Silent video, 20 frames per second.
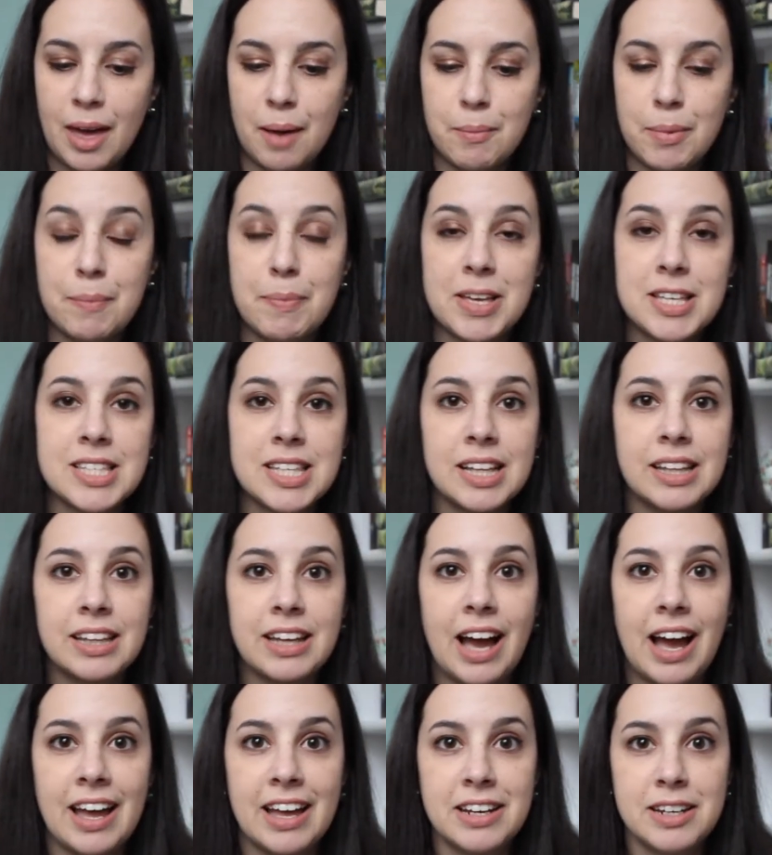But
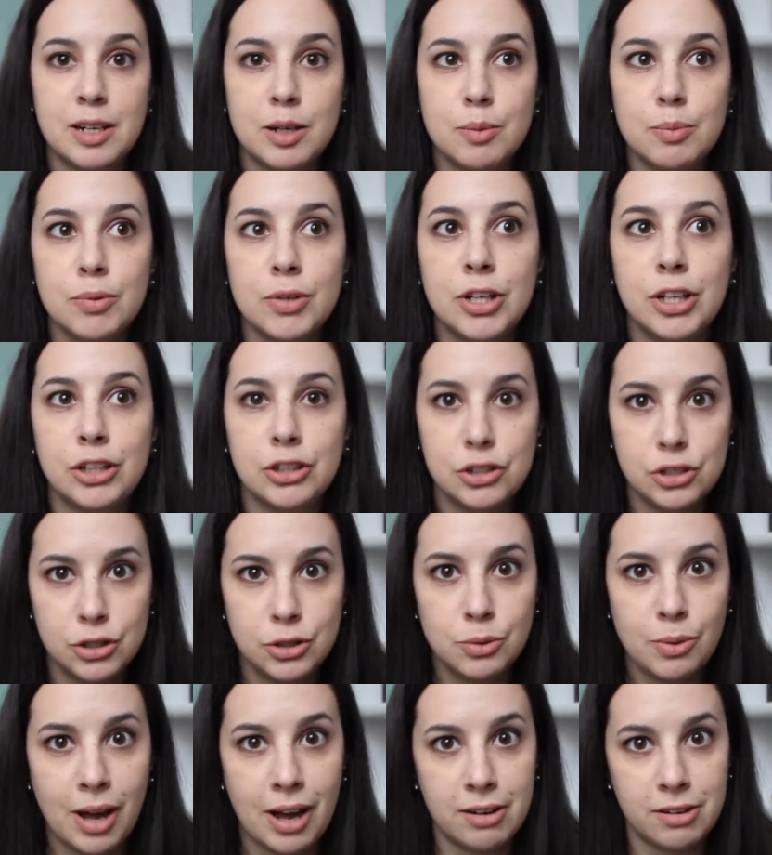basically I ended up reading
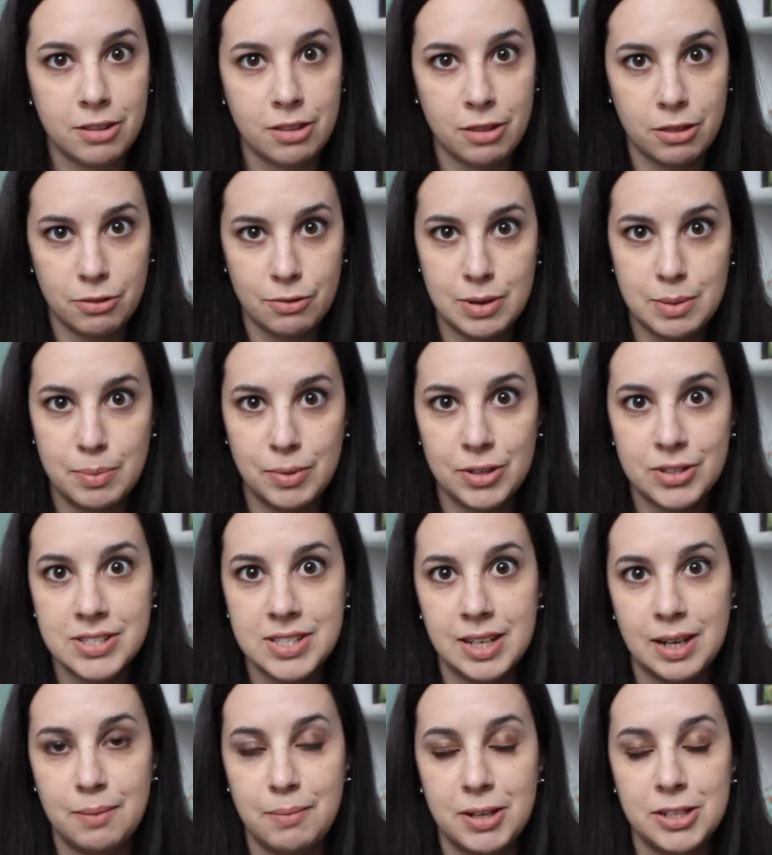2 out of the 3 books
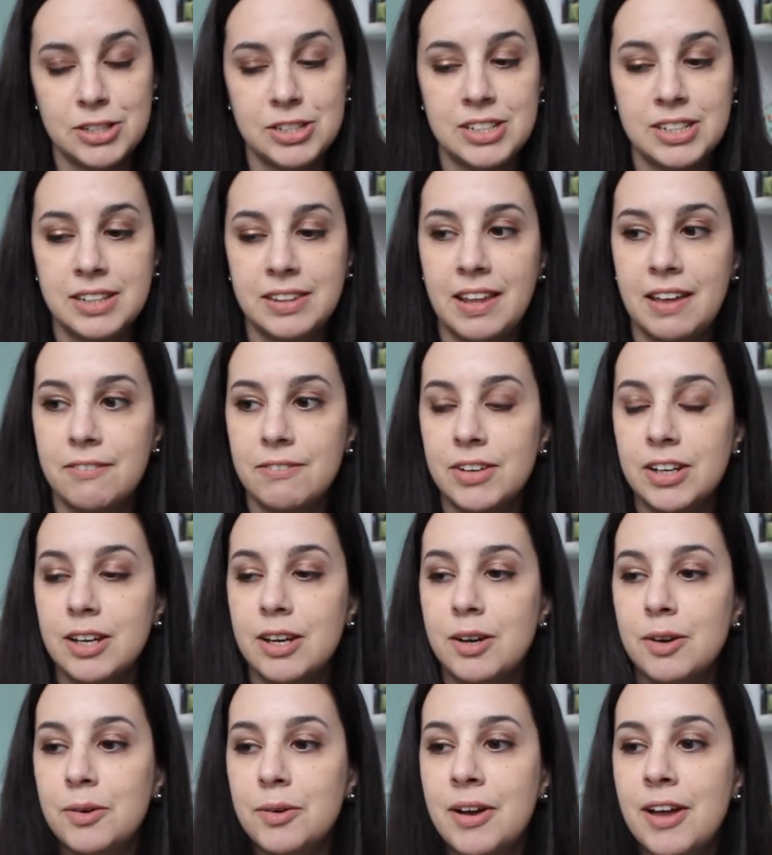that I mentioned in that
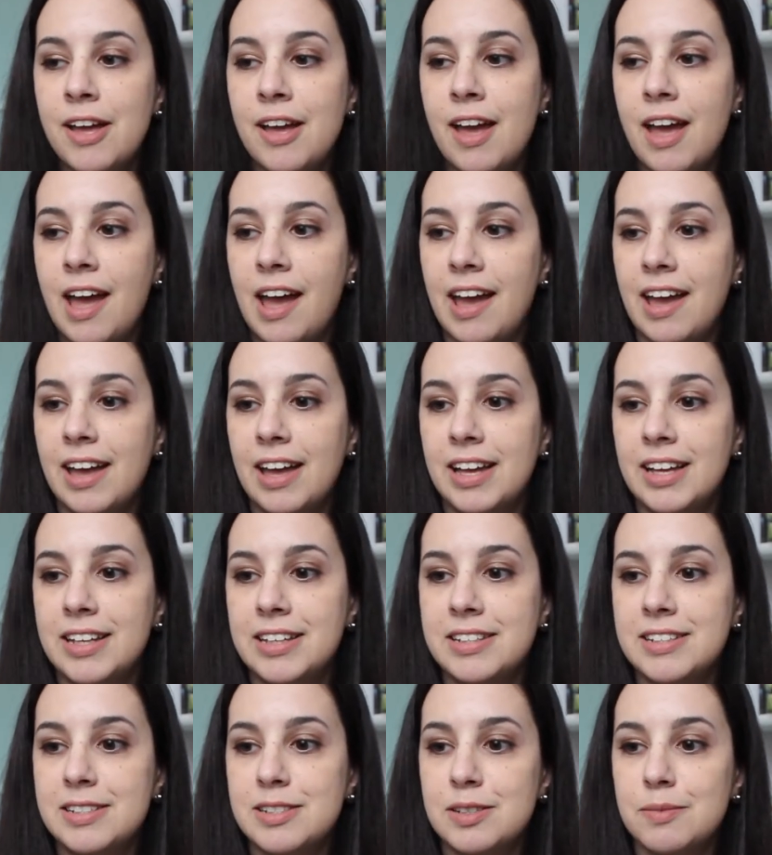video,
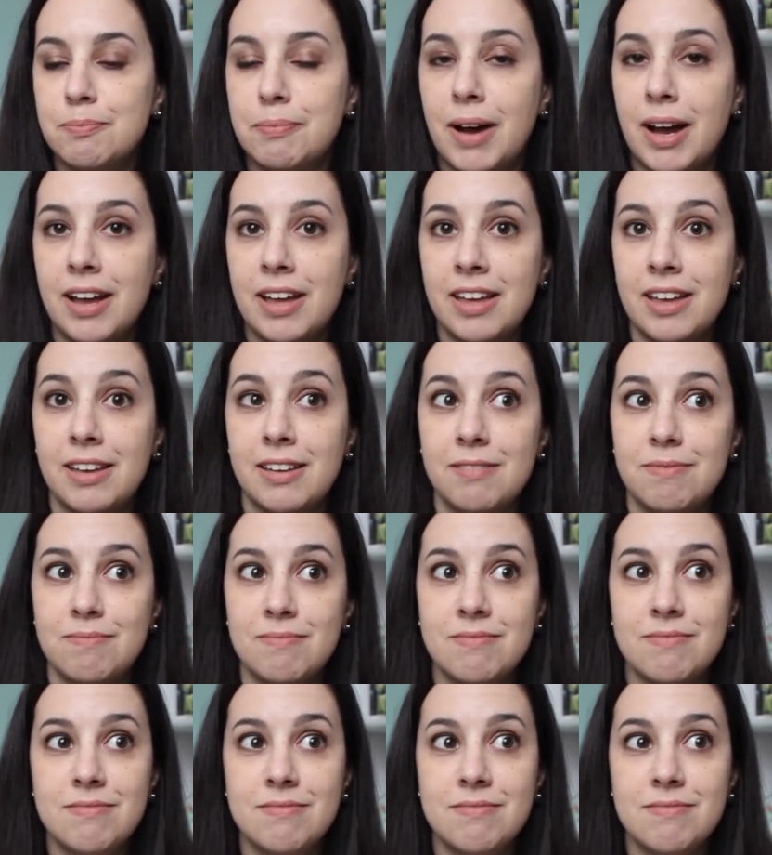and my